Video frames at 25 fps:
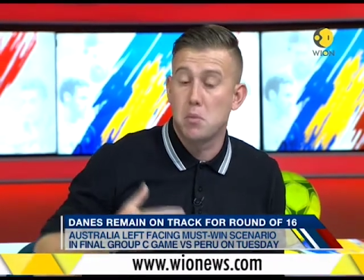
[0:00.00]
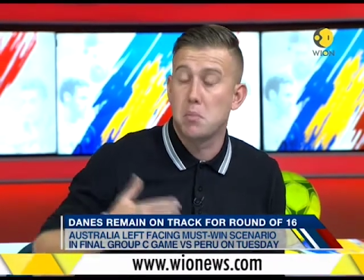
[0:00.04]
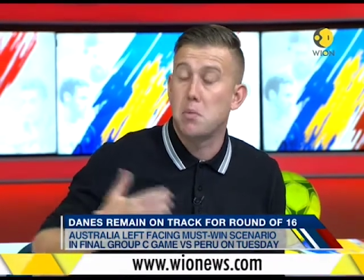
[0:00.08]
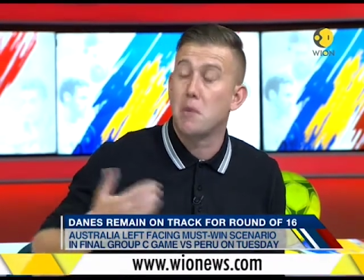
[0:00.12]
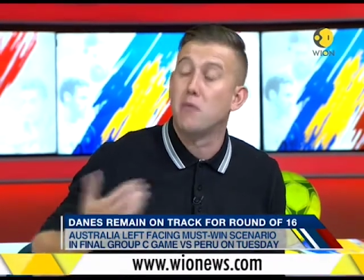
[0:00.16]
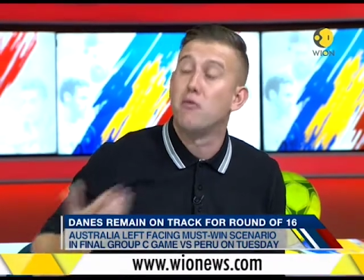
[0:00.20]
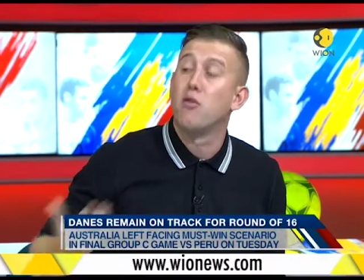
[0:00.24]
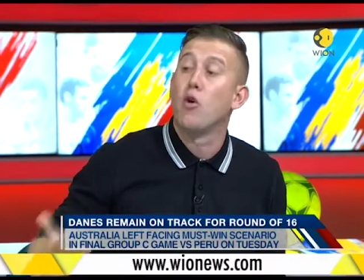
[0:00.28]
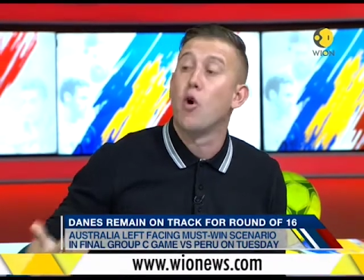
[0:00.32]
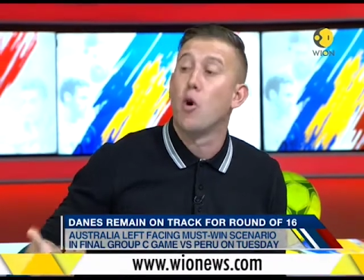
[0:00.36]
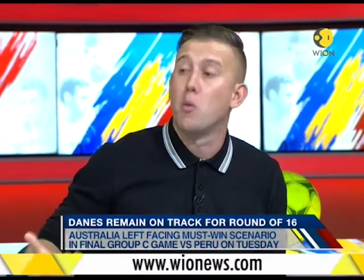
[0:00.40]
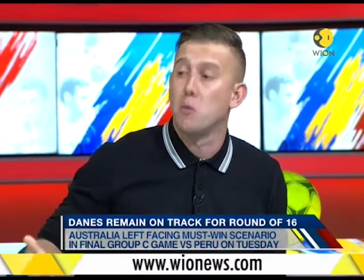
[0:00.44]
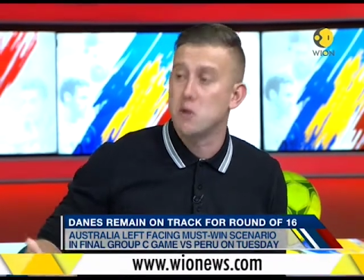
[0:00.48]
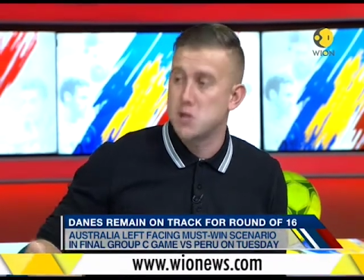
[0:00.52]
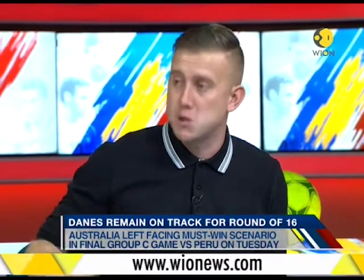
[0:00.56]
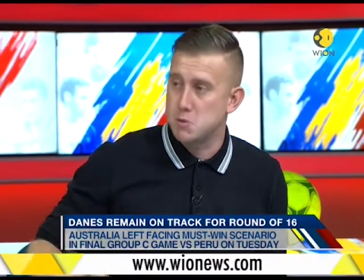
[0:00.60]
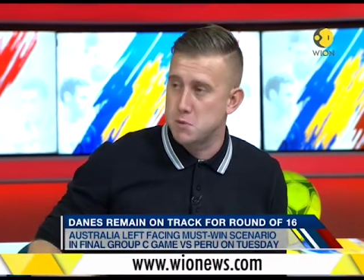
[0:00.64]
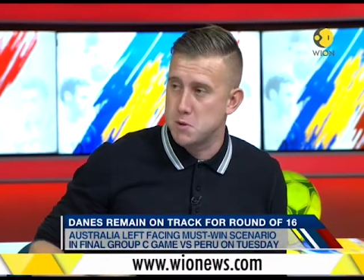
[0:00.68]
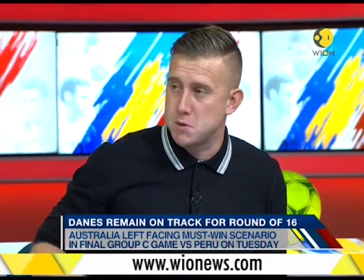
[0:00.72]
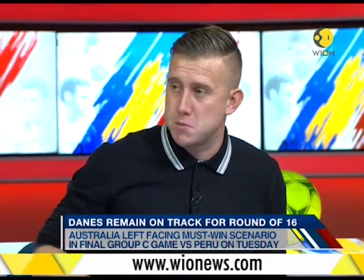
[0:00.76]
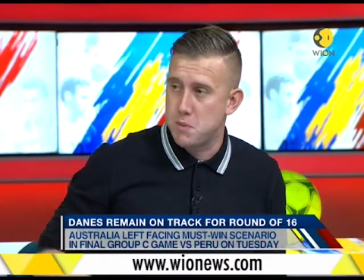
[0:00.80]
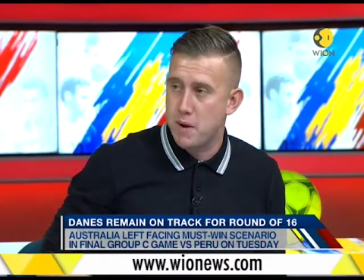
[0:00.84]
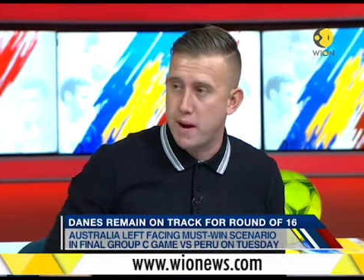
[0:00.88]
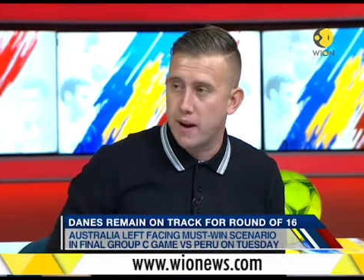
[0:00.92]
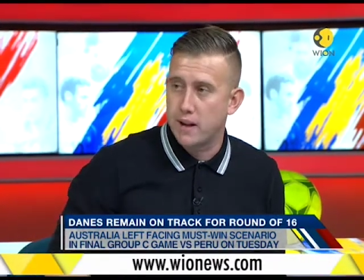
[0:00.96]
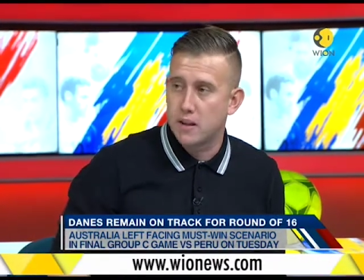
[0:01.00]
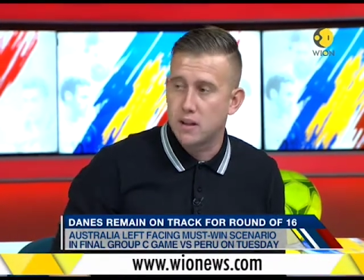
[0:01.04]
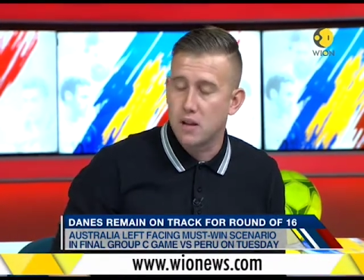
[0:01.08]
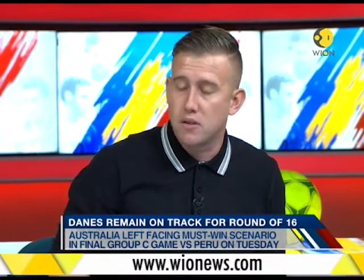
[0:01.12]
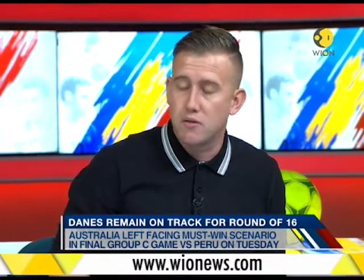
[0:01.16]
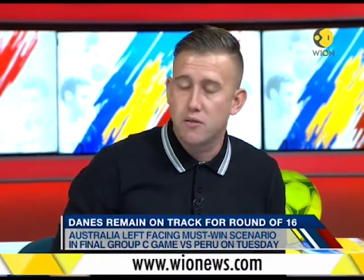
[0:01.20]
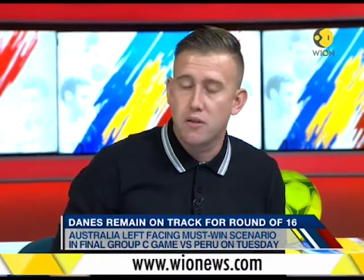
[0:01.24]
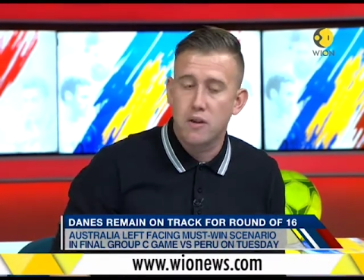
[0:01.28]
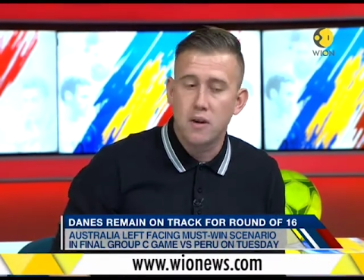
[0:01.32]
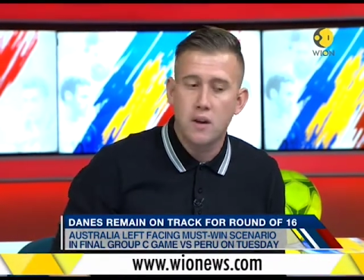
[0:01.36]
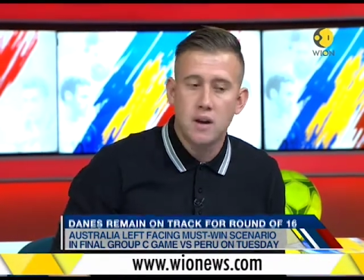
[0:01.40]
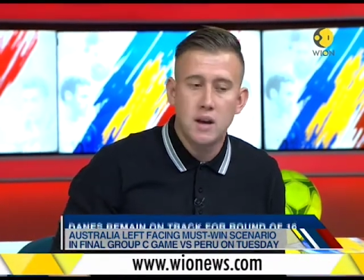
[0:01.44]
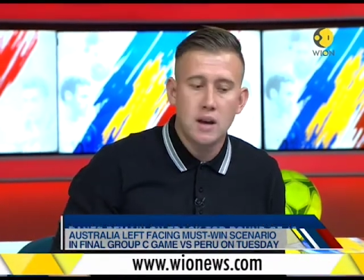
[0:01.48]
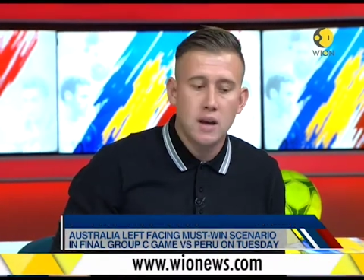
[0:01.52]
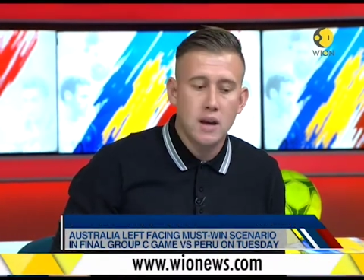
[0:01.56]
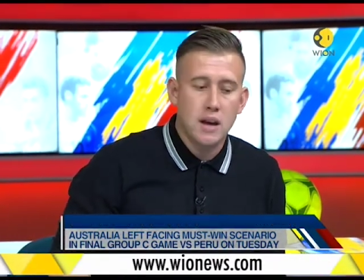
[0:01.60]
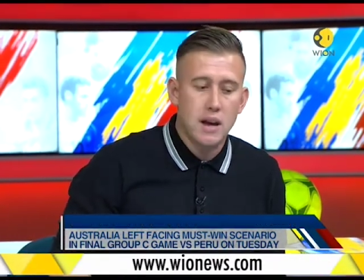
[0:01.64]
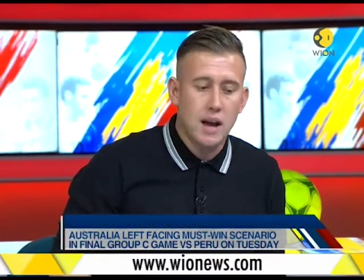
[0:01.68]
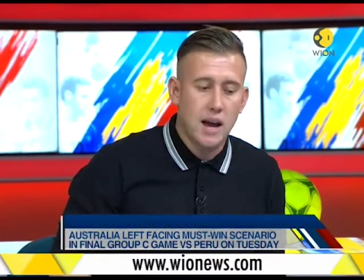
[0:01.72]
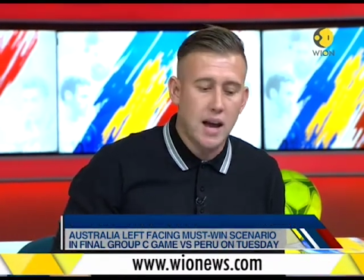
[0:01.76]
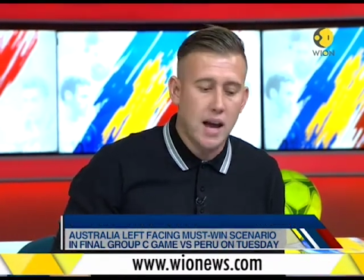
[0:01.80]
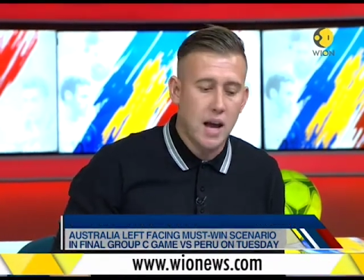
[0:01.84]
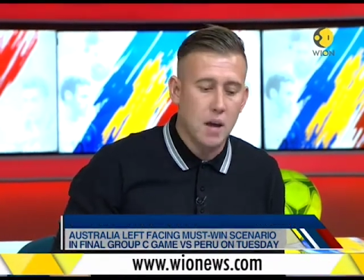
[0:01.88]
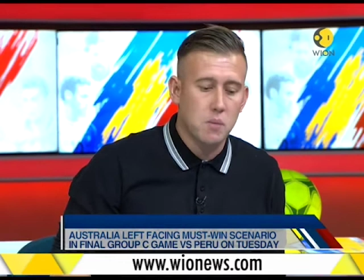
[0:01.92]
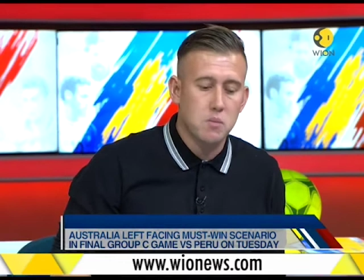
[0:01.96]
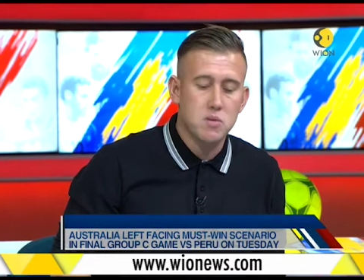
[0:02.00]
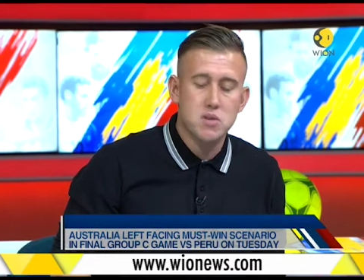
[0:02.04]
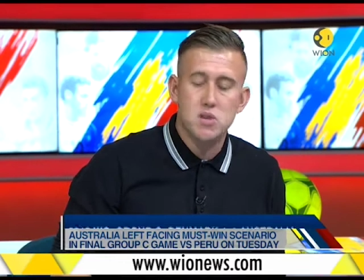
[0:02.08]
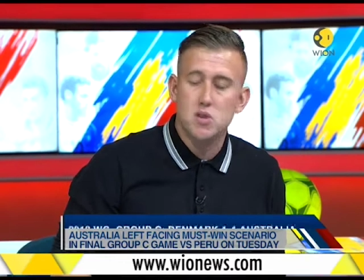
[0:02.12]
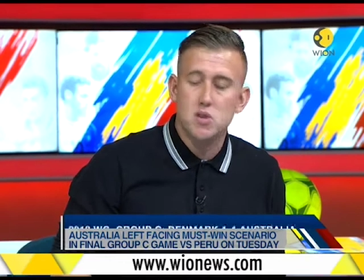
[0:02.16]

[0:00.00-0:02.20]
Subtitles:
performance perspective. He's a